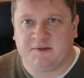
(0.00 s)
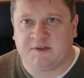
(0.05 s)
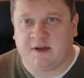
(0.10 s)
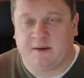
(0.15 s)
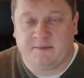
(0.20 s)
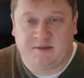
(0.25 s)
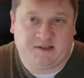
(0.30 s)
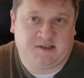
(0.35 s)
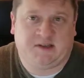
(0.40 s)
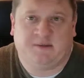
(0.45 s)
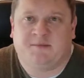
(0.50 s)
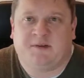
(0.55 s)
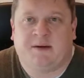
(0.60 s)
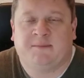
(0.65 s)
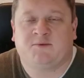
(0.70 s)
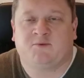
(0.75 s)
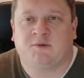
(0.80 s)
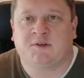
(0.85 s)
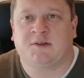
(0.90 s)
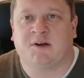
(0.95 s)
I mean,
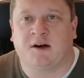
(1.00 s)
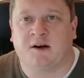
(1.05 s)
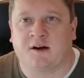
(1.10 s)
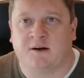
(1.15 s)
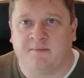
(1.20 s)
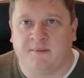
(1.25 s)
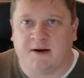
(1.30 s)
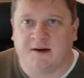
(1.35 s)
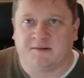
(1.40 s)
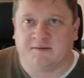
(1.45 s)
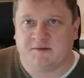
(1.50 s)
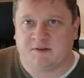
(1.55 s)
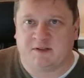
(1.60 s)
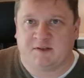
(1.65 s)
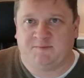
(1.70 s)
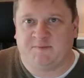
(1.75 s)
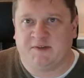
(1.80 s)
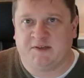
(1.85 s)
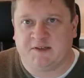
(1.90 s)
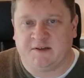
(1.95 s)
sometimes we'll talk about
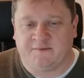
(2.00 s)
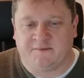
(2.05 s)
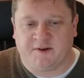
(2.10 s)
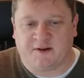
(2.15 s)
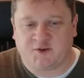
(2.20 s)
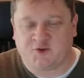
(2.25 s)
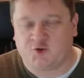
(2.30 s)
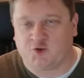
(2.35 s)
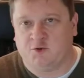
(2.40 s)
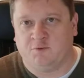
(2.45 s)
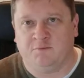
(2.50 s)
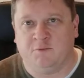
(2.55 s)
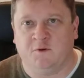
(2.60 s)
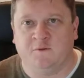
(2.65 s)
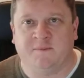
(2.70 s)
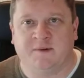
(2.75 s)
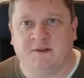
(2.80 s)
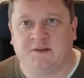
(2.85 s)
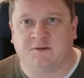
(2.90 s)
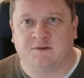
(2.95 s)
specific troop
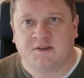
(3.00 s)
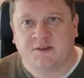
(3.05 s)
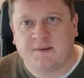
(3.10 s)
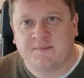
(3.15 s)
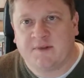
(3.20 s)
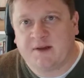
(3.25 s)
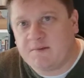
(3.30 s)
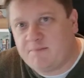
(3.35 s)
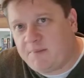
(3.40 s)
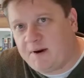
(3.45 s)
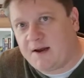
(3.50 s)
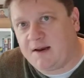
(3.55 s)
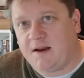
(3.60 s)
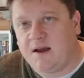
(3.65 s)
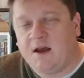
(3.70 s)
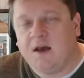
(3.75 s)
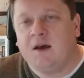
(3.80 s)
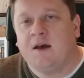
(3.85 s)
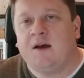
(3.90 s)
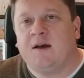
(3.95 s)
movements or something, but